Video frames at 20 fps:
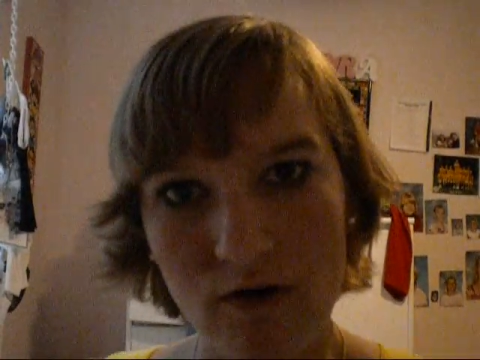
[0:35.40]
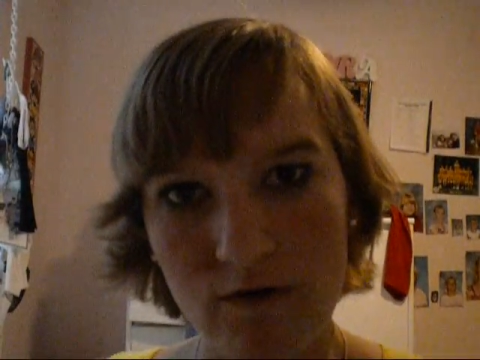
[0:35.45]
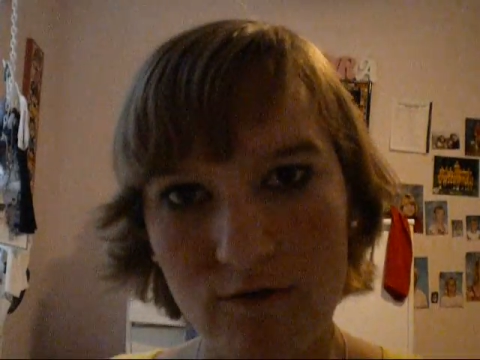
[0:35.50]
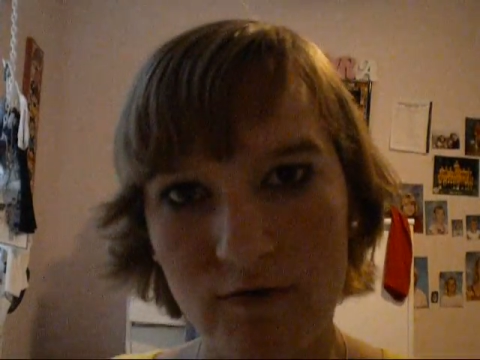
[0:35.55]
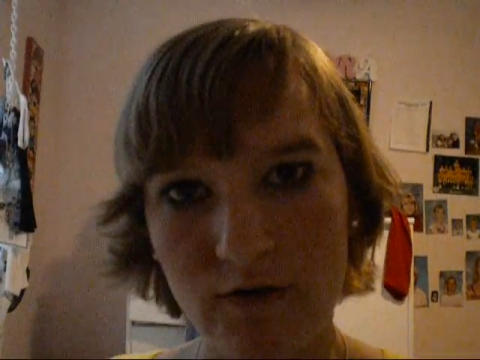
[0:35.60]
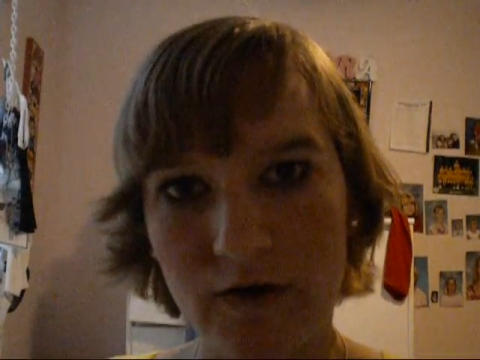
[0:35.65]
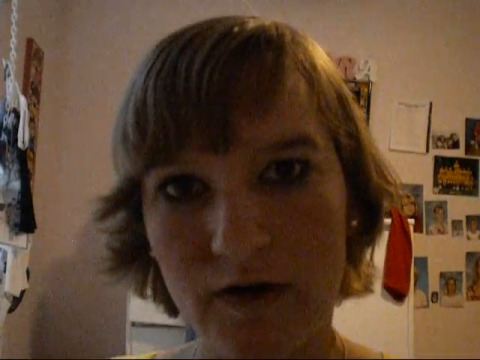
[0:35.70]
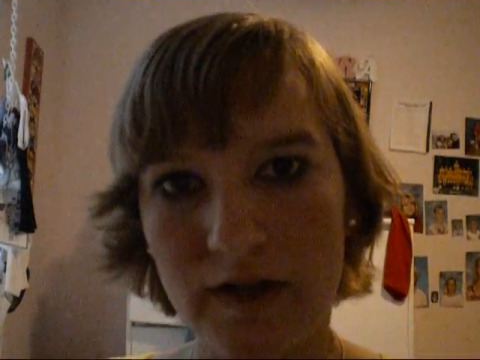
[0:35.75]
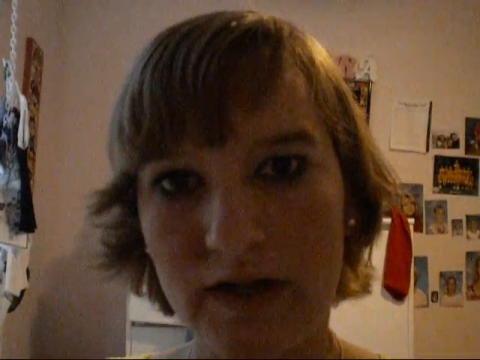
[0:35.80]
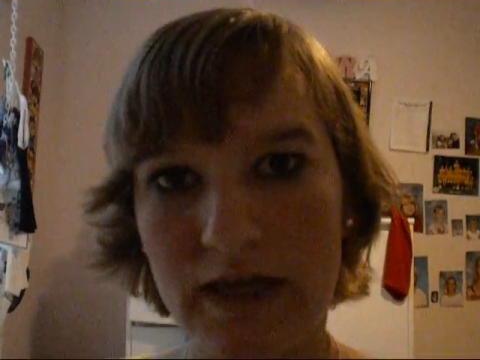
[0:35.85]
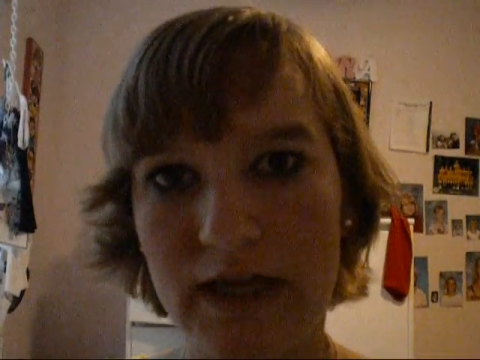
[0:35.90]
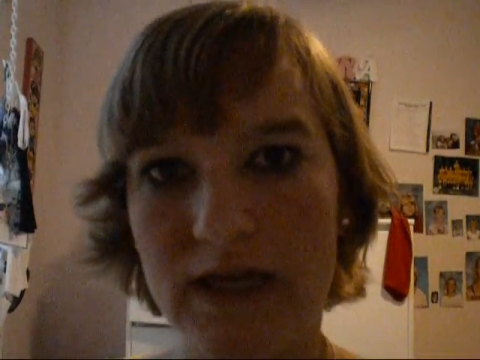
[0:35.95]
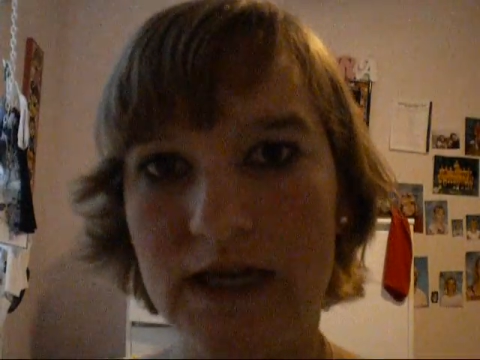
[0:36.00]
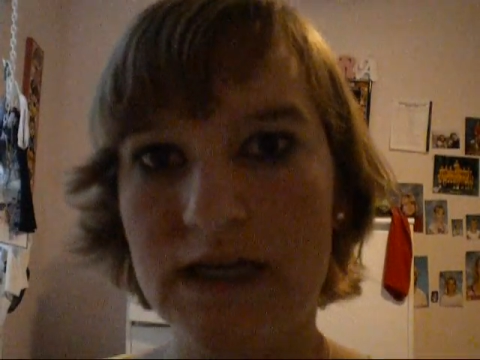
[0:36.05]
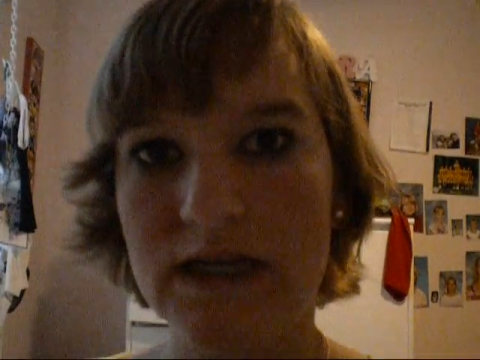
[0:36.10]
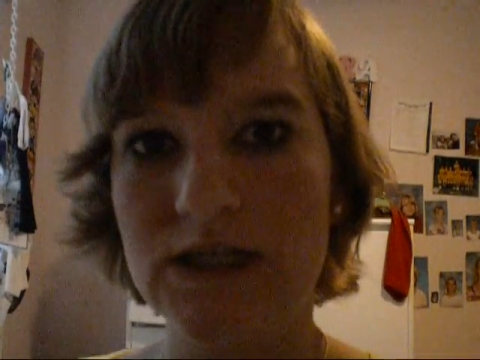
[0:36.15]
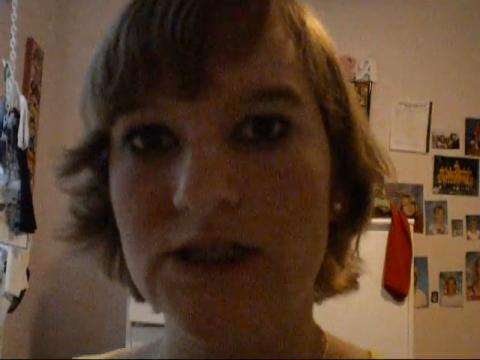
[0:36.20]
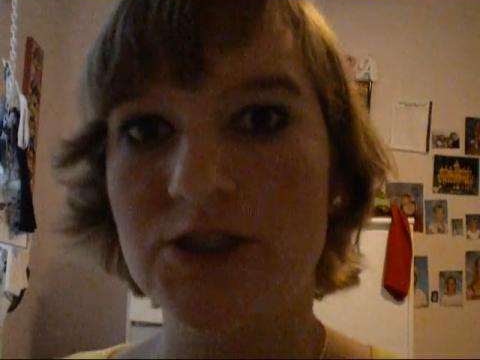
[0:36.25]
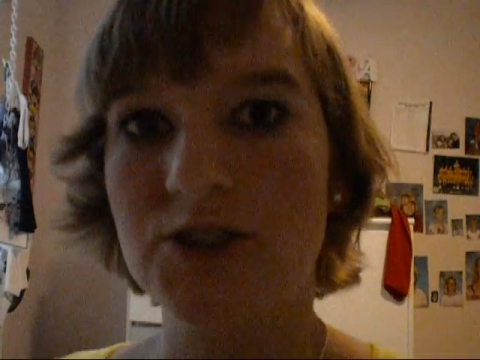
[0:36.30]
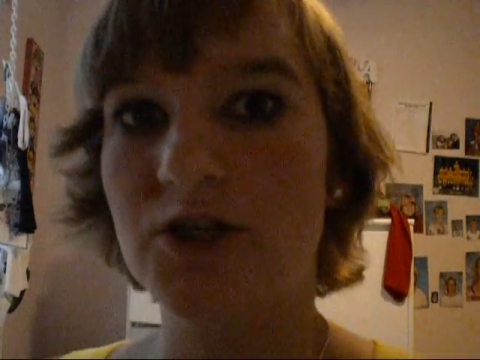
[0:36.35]
to go over
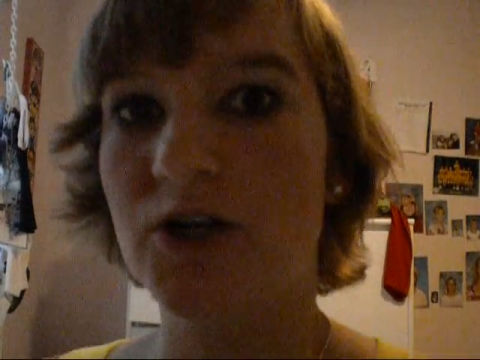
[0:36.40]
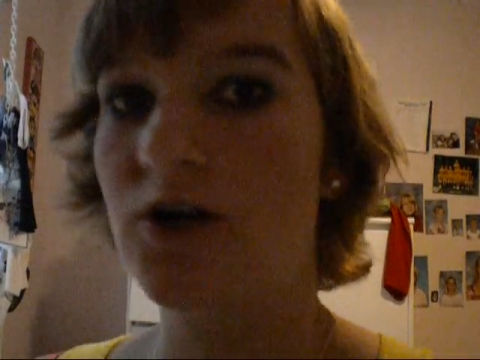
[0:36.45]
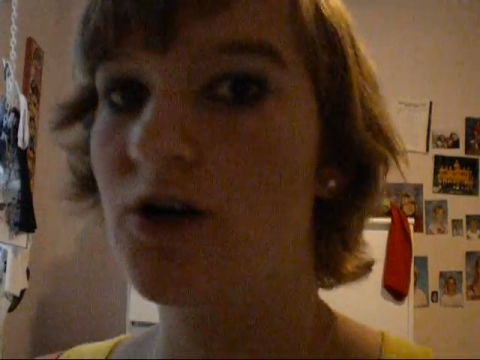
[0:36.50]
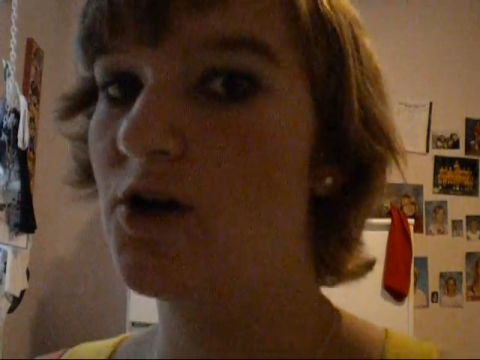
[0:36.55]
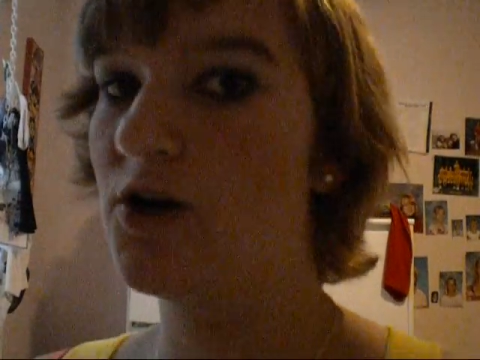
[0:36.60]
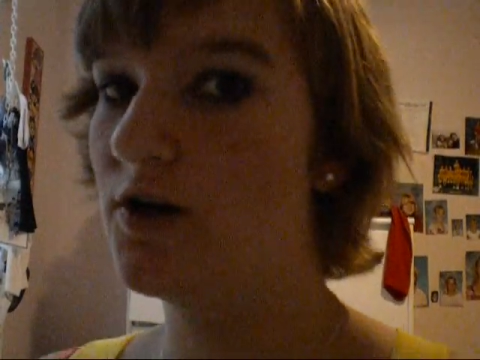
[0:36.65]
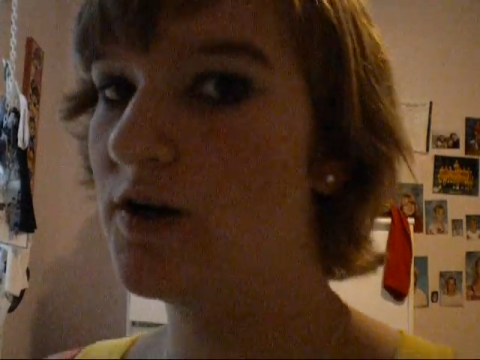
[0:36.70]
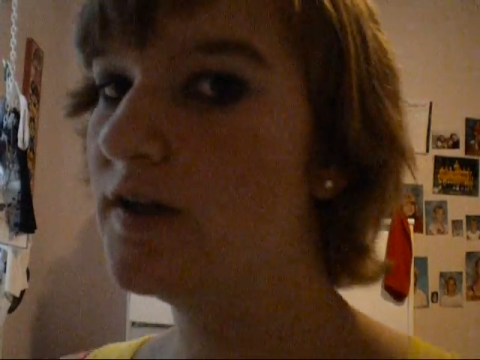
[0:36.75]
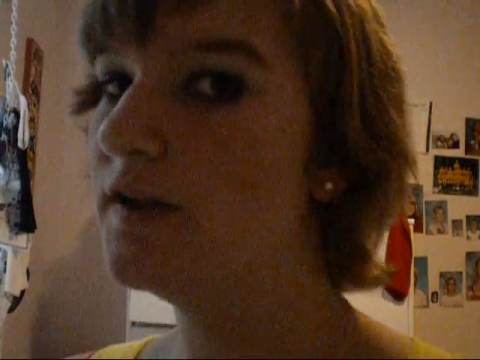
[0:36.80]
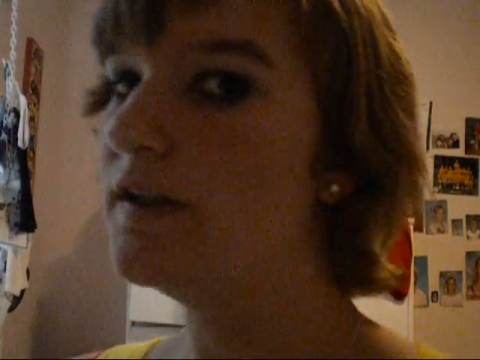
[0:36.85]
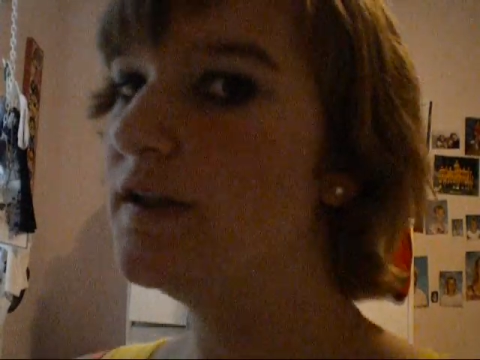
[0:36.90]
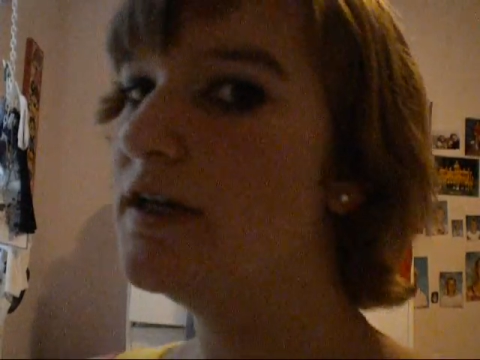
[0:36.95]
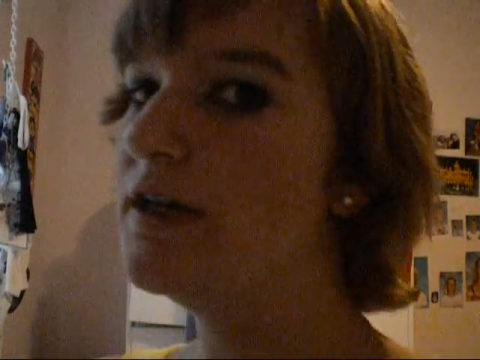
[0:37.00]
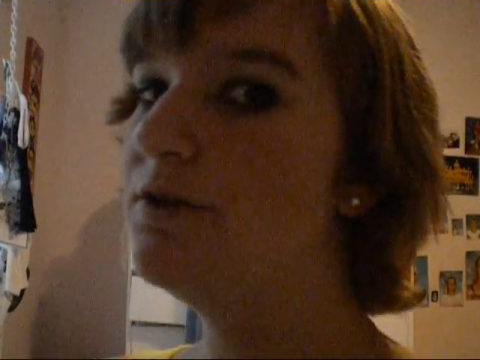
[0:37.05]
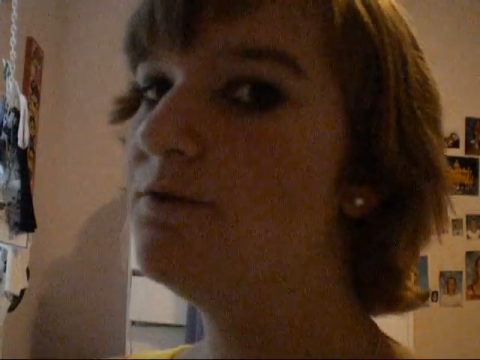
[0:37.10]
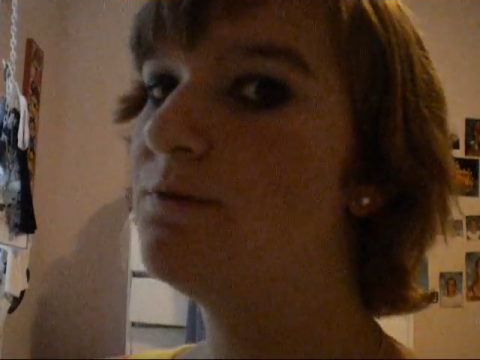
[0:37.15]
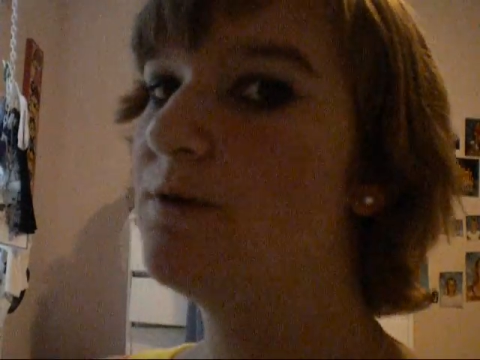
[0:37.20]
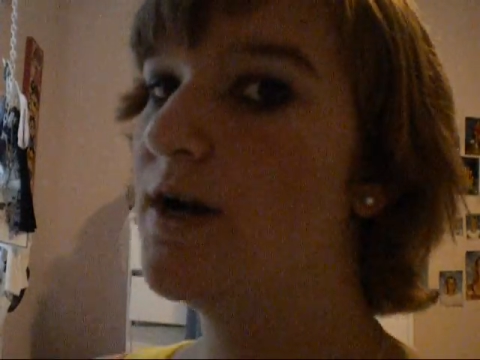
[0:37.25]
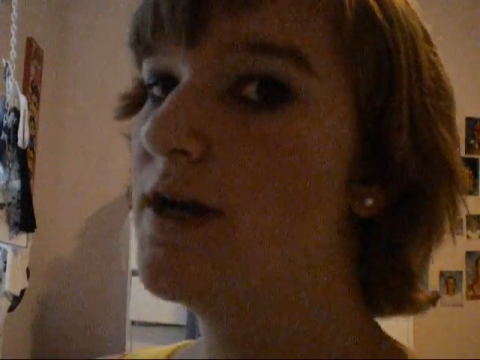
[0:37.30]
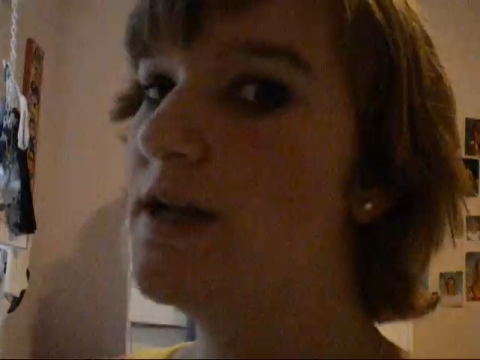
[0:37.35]
is currently